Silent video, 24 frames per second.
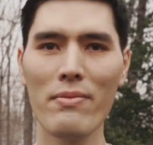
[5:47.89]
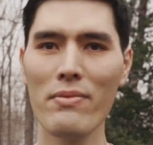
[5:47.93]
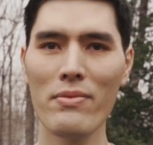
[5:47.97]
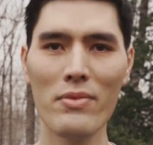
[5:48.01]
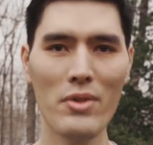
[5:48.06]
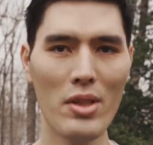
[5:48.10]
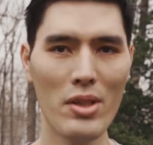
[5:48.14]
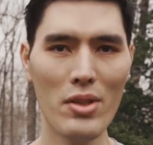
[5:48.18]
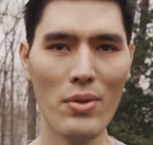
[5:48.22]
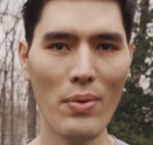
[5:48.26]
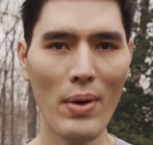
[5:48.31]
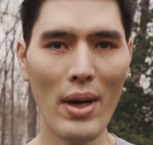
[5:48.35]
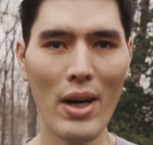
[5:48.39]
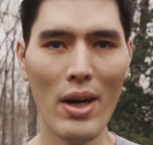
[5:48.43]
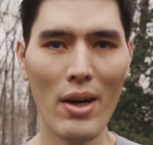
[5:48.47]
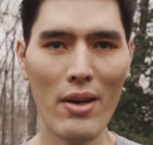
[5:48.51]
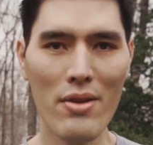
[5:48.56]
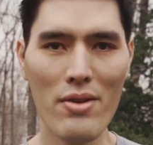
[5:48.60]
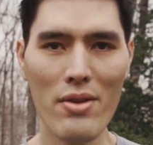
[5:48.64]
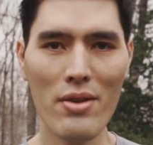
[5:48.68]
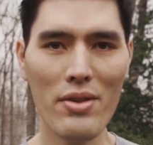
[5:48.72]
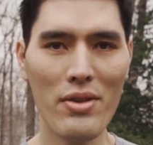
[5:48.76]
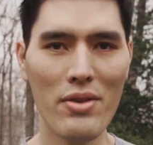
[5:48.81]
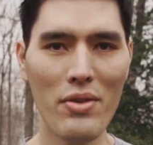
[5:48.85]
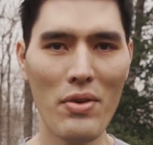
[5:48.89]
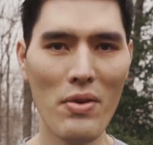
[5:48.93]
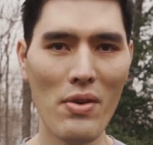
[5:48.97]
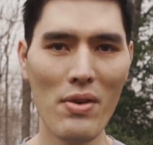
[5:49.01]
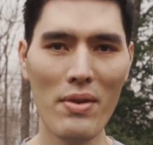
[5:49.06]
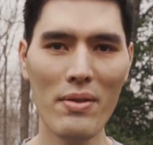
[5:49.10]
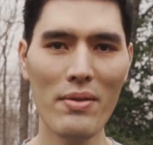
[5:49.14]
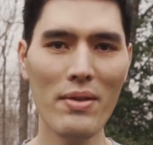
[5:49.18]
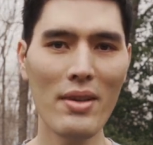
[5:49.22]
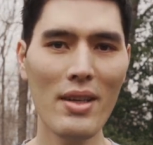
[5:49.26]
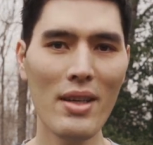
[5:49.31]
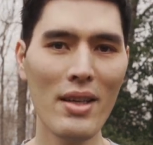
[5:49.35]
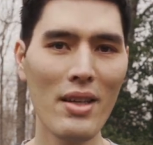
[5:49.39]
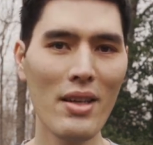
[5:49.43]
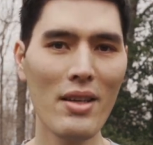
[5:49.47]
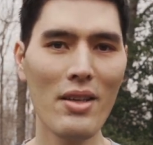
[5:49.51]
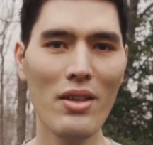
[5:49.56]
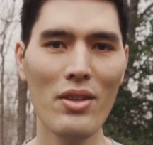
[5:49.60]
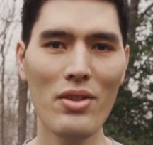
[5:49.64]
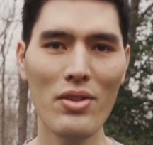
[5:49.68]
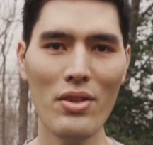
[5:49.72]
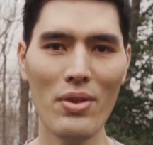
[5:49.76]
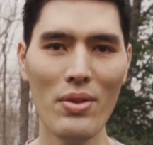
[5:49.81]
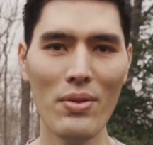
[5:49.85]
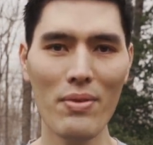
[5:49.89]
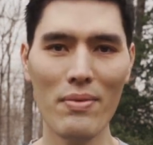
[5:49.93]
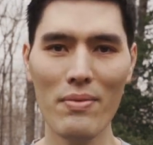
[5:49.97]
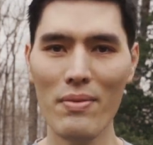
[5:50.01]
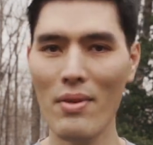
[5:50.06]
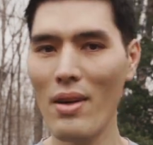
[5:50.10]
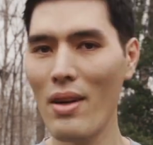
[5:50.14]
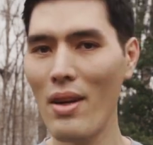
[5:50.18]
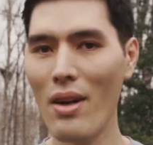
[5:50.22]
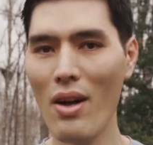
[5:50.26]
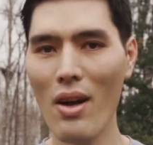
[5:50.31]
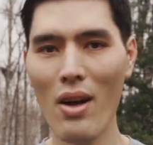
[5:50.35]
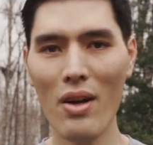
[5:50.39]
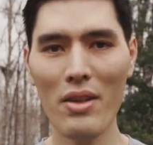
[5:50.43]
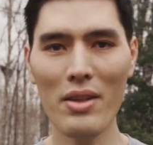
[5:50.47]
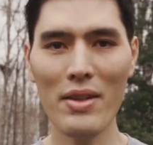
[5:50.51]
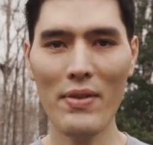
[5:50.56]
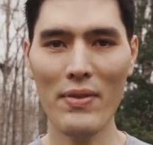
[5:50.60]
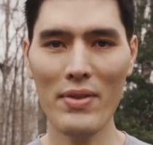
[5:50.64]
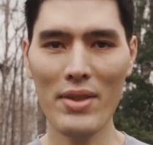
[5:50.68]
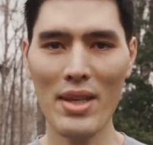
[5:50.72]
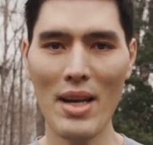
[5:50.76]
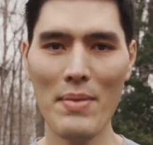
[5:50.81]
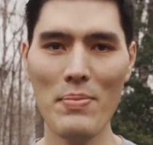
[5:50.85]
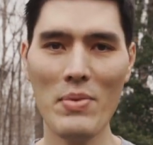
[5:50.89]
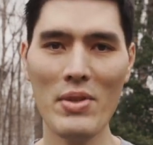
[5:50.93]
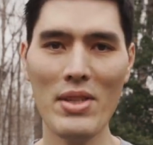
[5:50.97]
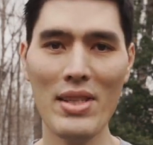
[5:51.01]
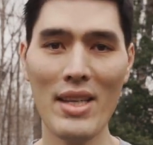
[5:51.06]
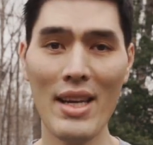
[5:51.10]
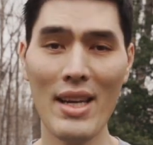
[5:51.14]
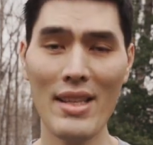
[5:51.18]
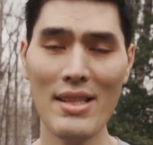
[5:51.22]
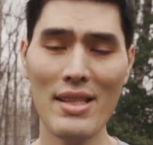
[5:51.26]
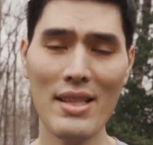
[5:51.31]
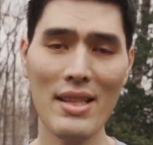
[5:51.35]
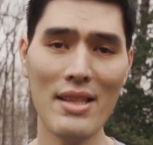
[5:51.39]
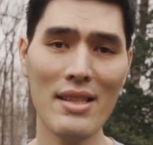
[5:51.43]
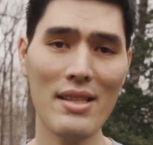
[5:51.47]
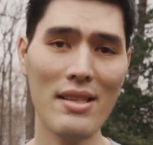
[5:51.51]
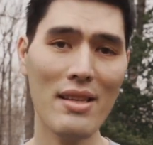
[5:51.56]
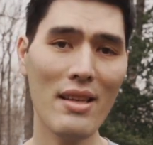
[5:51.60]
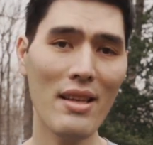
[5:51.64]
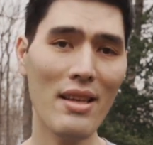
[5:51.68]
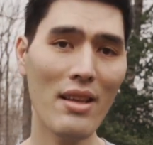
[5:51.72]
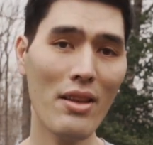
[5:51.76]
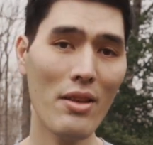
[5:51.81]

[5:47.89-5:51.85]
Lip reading: There's great archers who shoot all different types of stances.